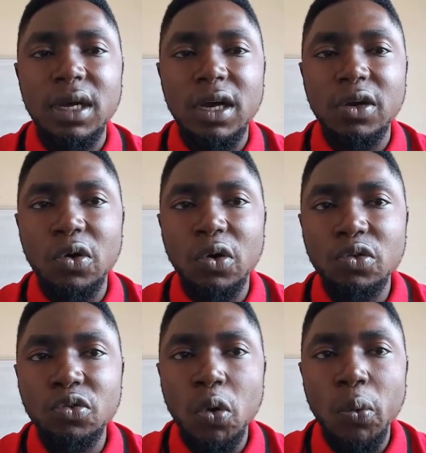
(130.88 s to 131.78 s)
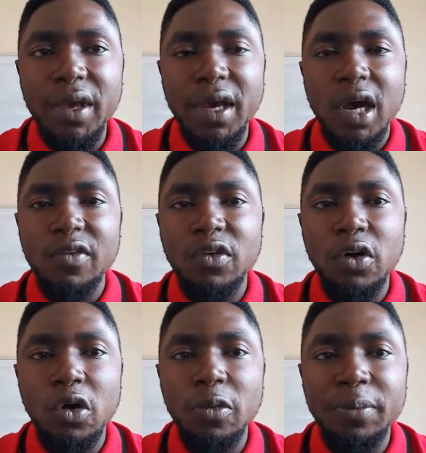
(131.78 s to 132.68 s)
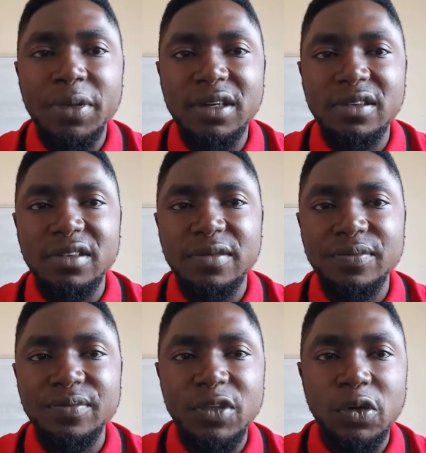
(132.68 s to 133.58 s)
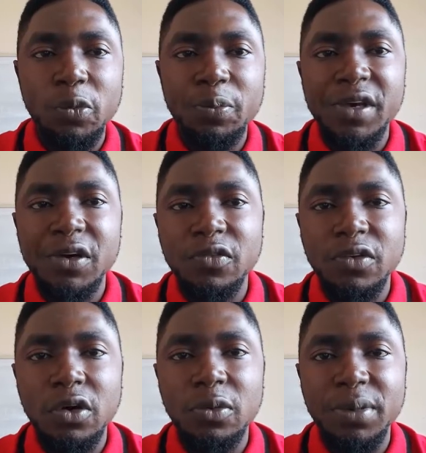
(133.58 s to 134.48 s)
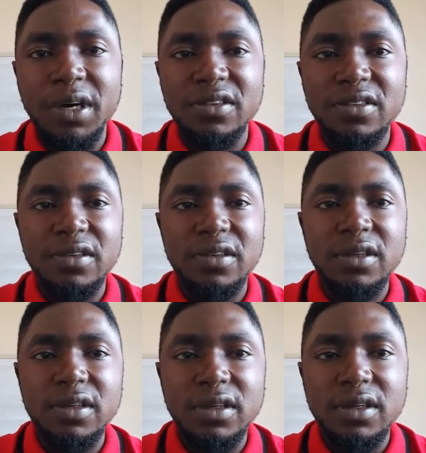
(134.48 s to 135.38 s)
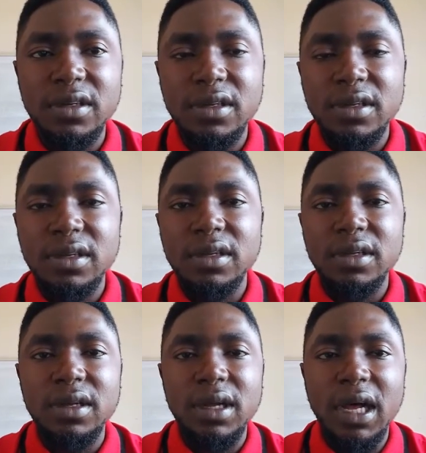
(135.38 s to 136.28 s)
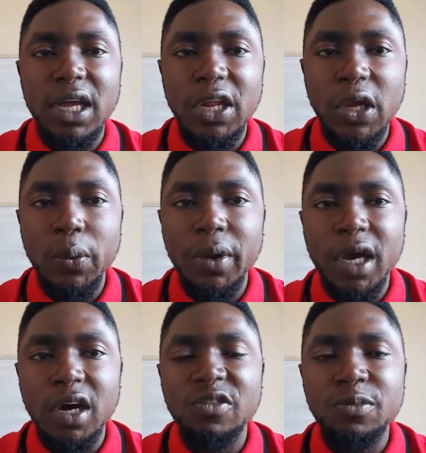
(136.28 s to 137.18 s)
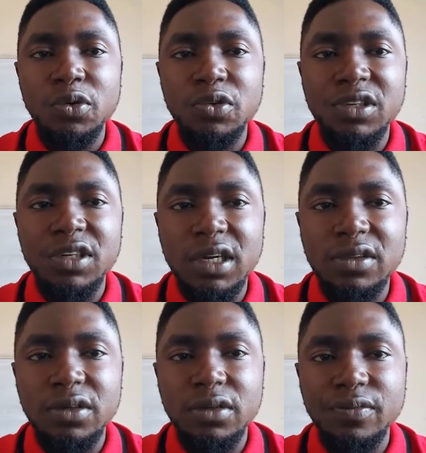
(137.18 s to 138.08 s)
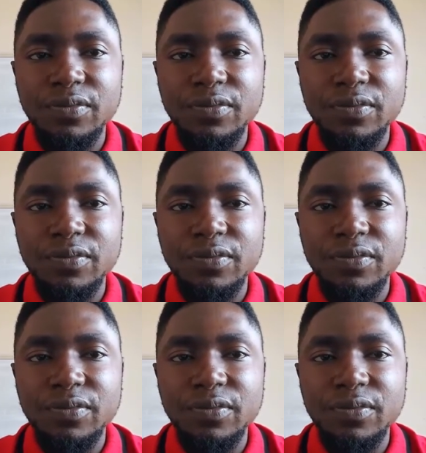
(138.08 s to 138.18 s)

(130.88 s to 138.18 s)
And also we have compass or pair of compass. And then we have protractor.